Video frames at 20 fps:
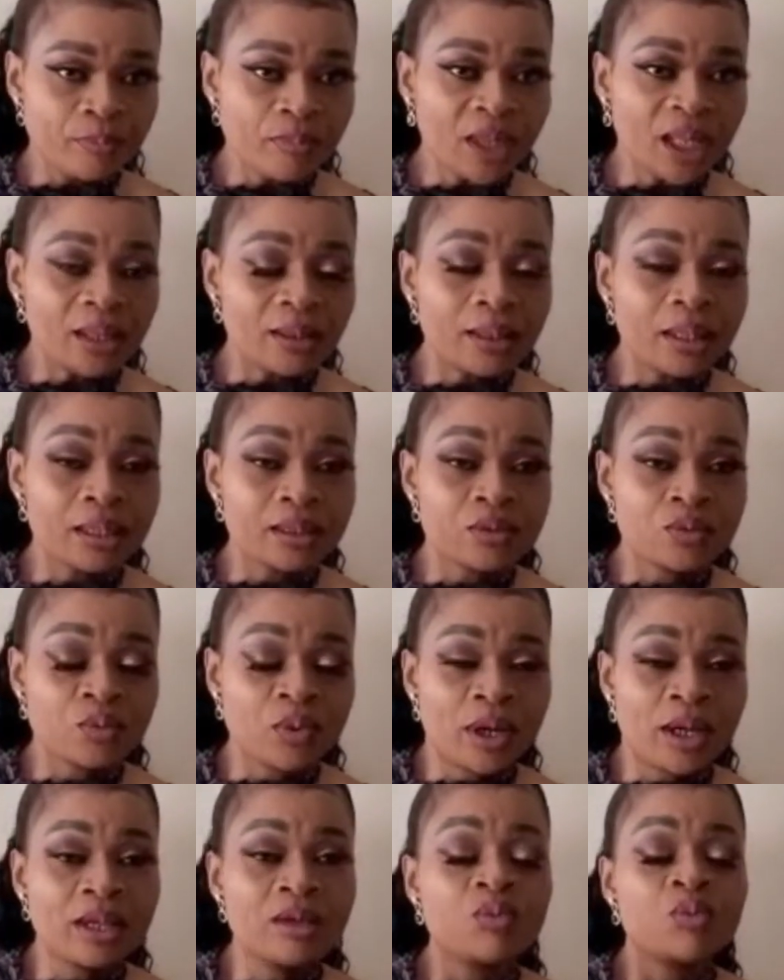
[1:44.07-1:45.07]
That's
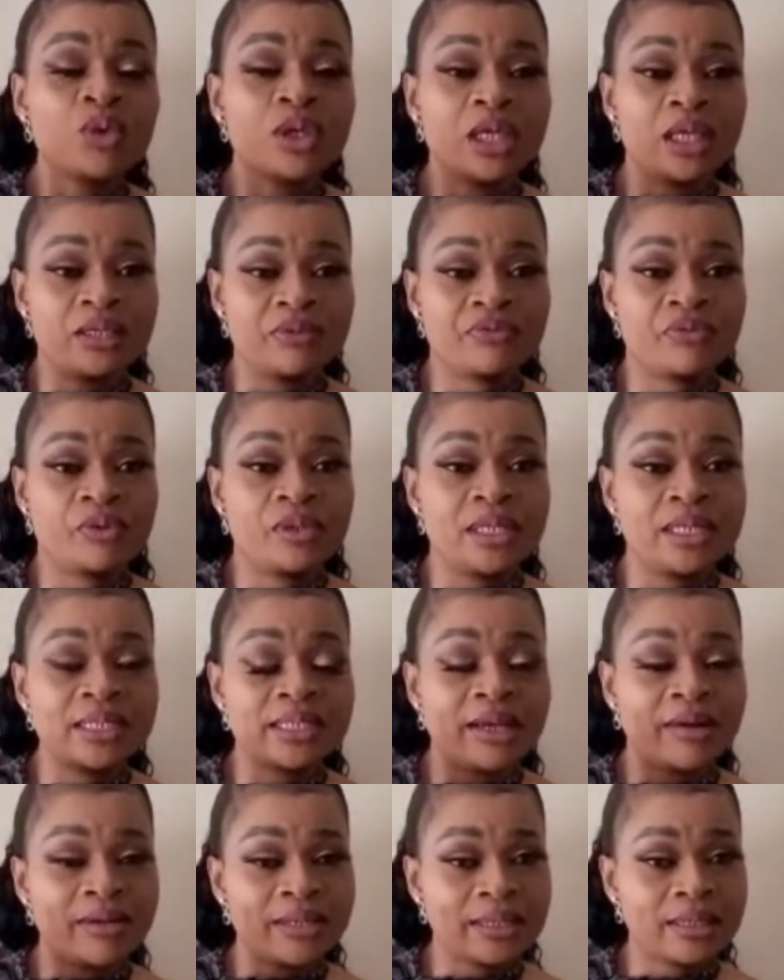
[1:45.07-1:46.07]
why we
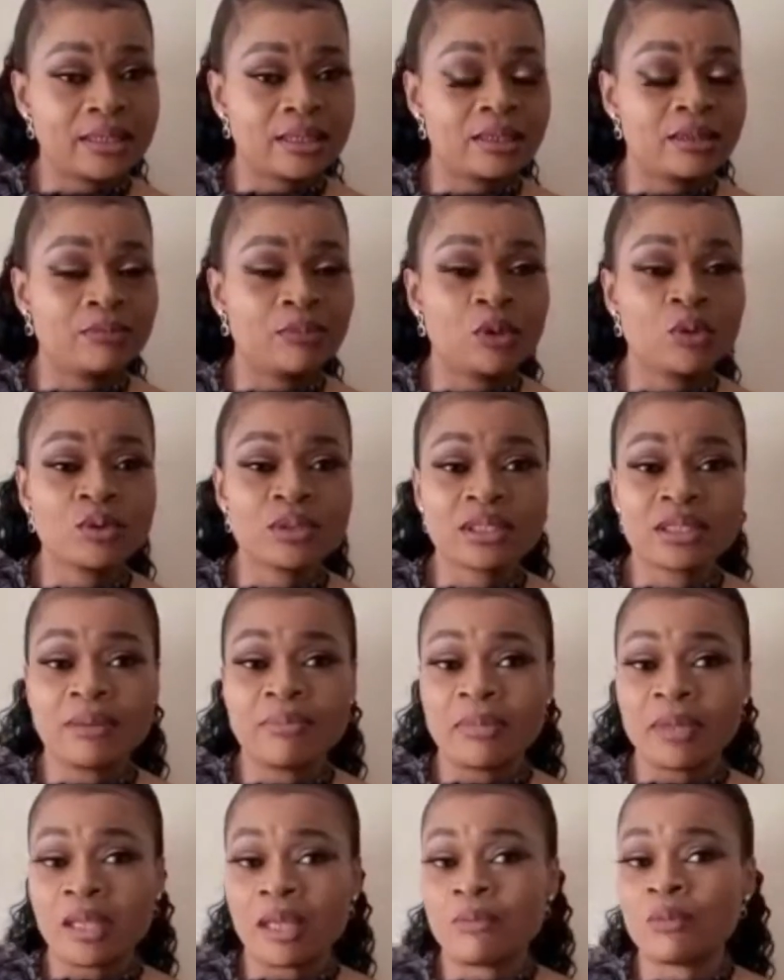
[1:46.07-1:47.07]
exfoliate our skin, because
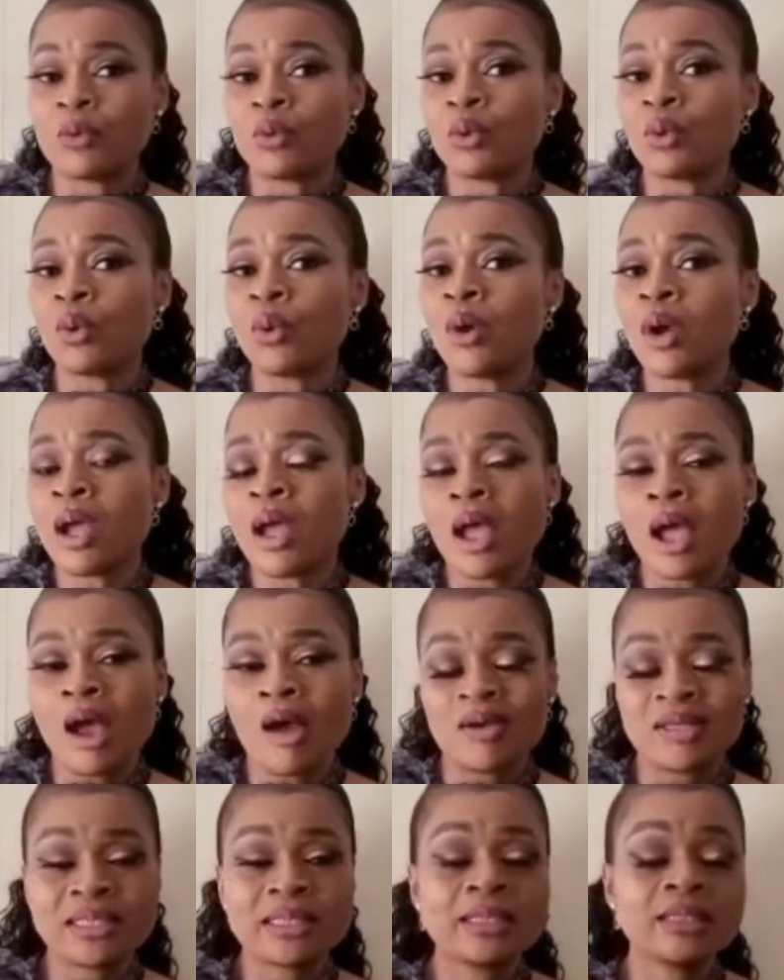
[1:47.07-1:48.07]
sometimes, you know,
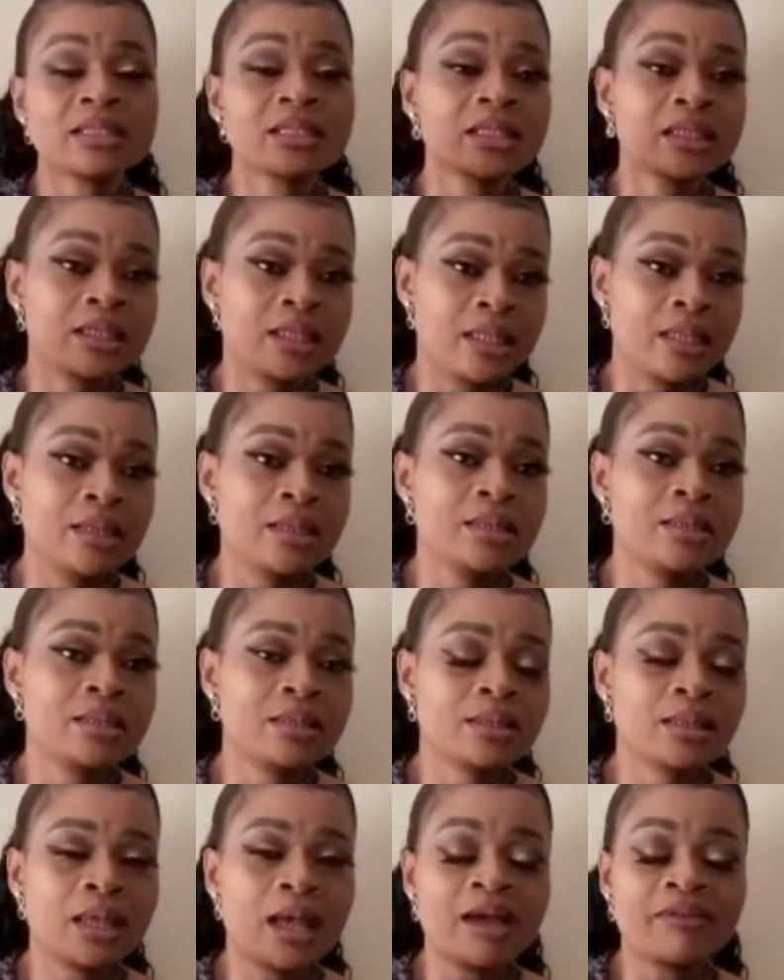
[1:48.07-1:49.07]
our skin shades.
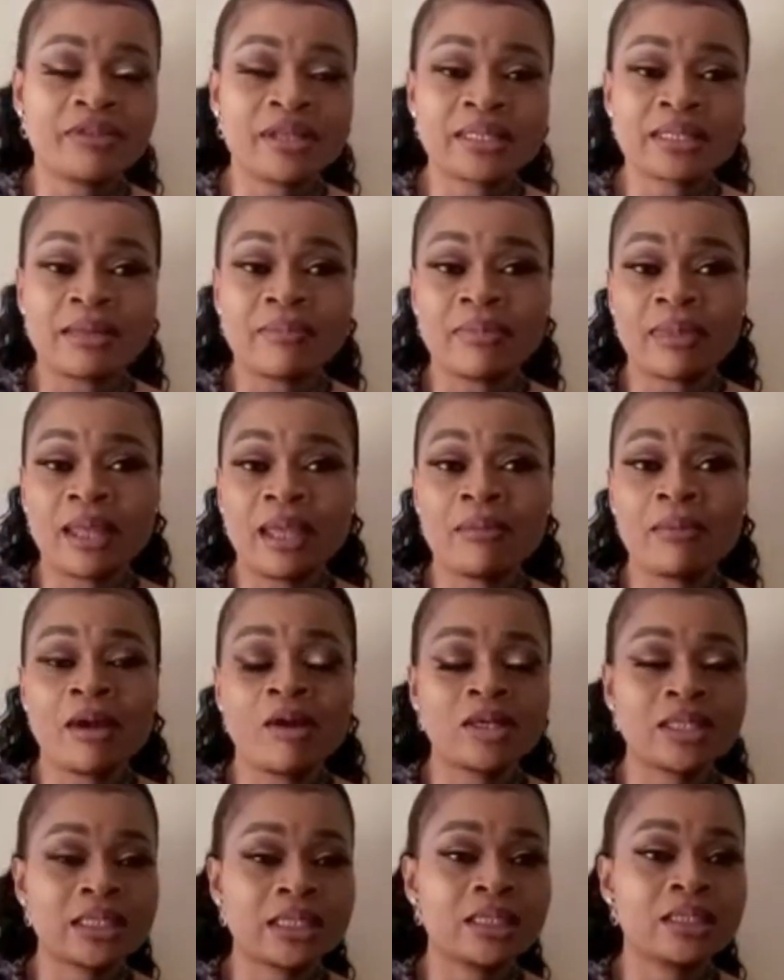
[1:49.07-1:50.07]
After some time
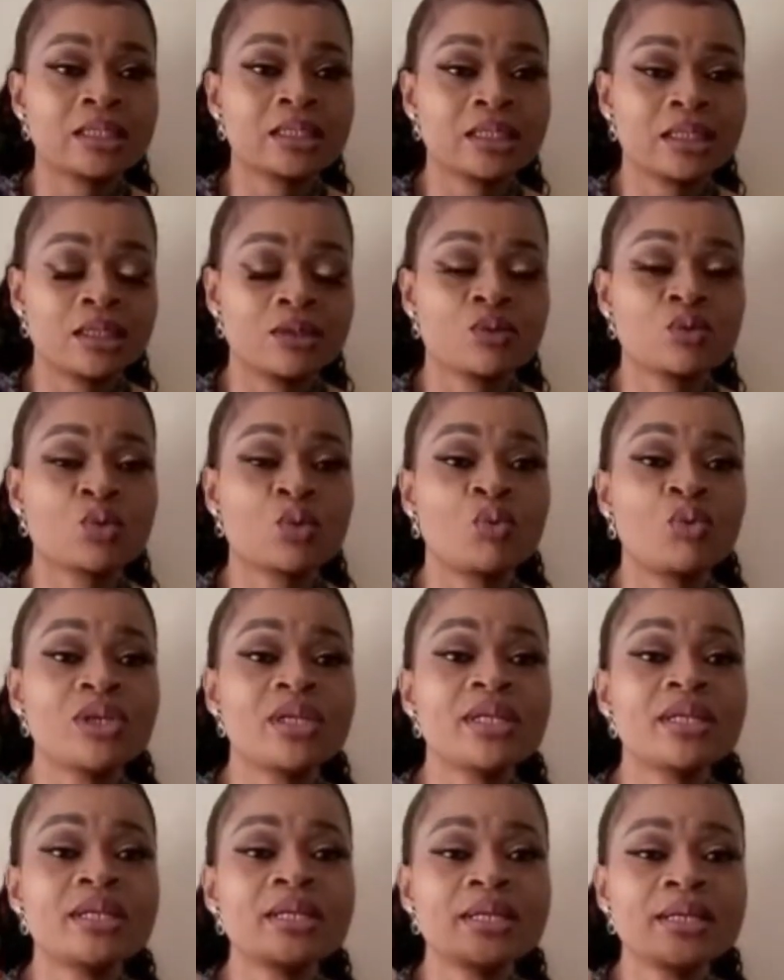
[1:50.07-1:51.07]
our skin shades, so we
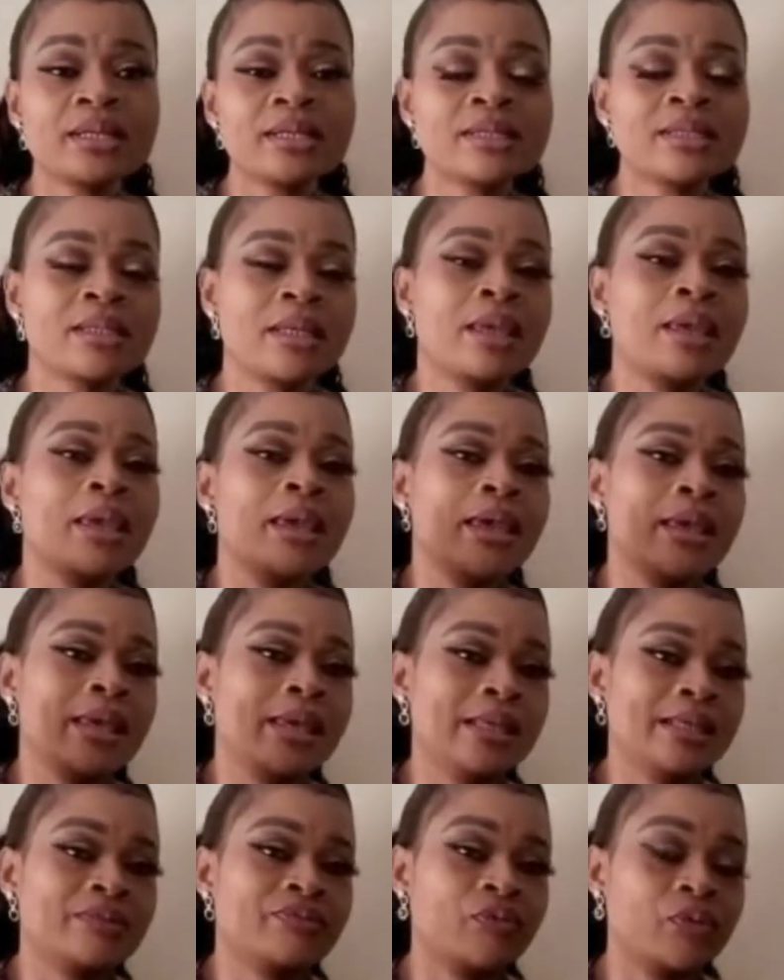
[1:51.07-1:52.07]
need
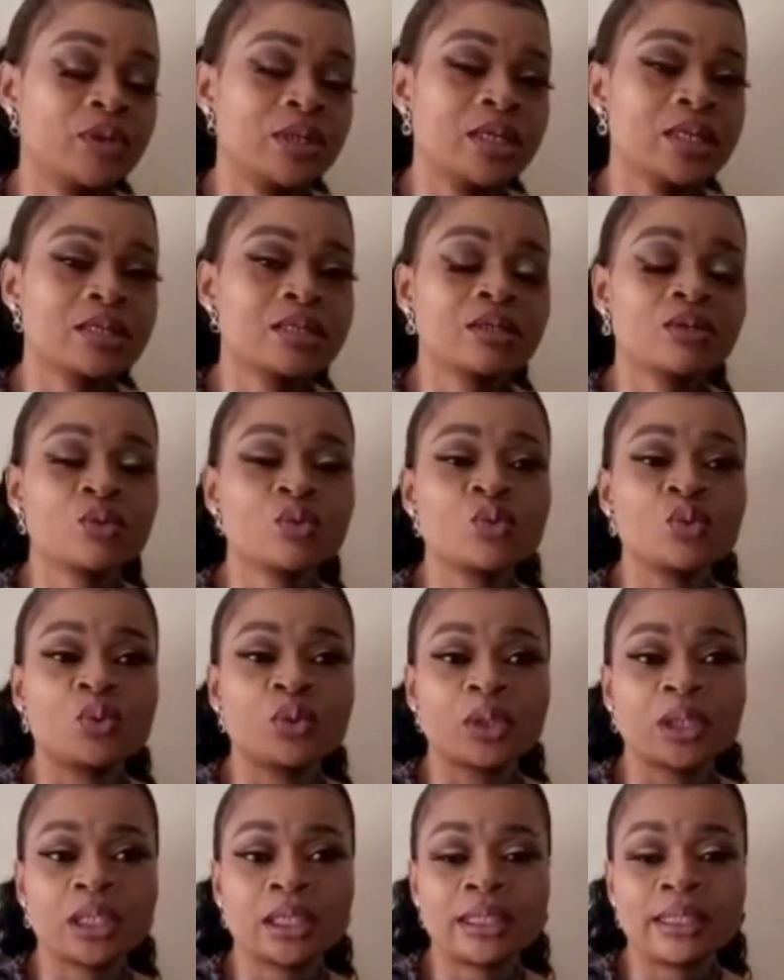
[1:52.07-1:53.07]
exfoliating
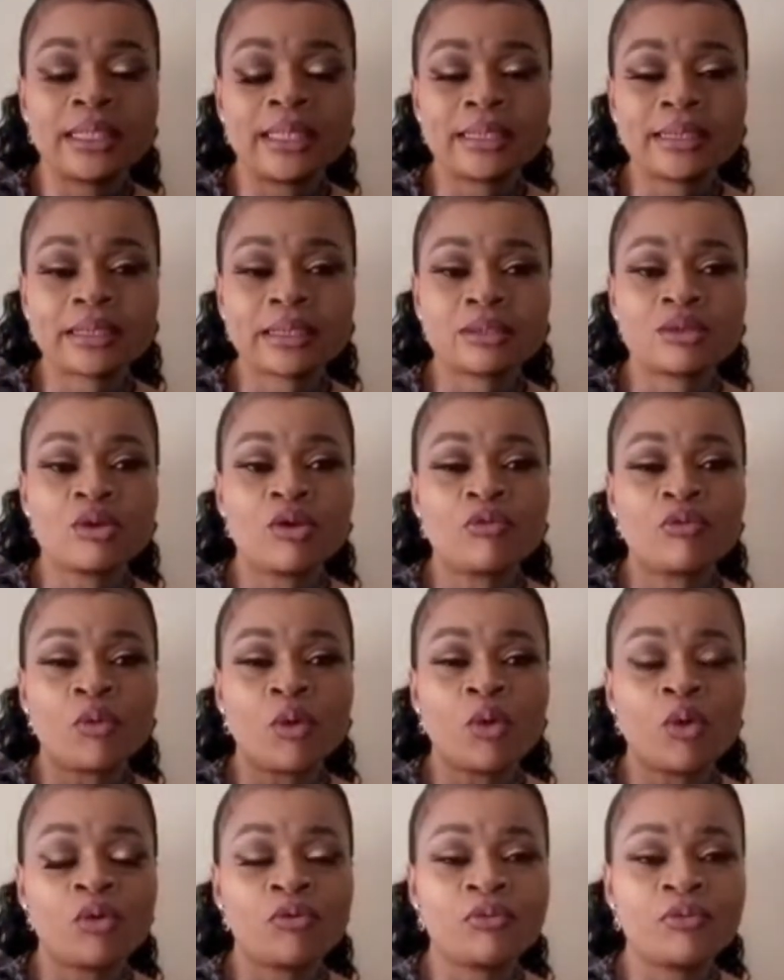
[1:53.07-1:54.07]
to get rid of
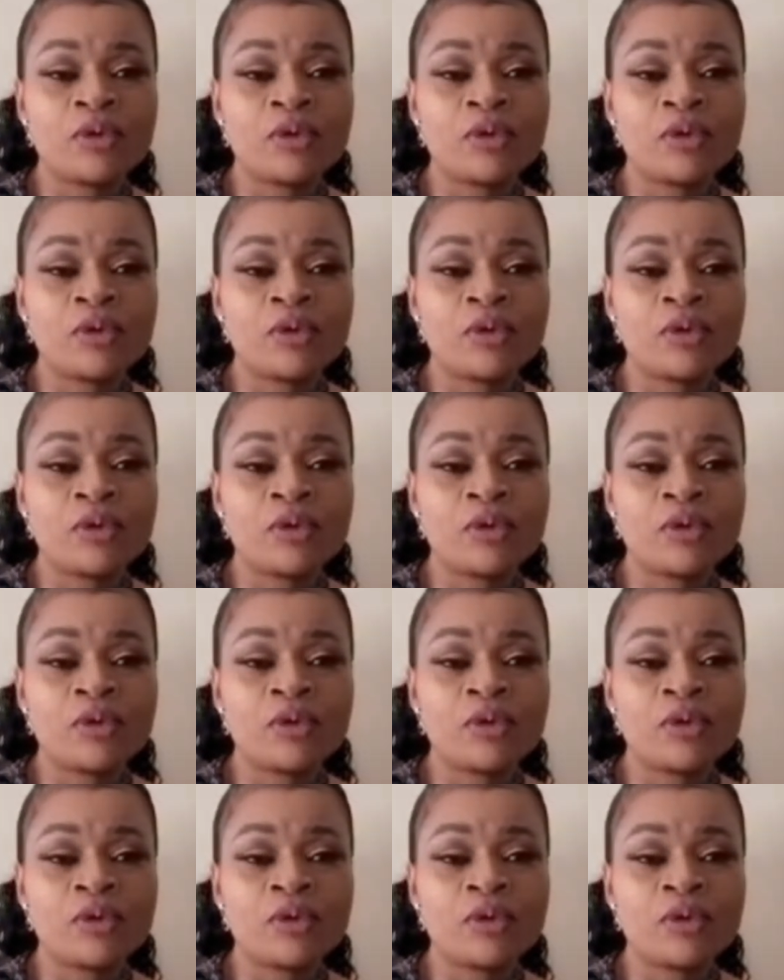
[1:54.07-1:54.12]
all of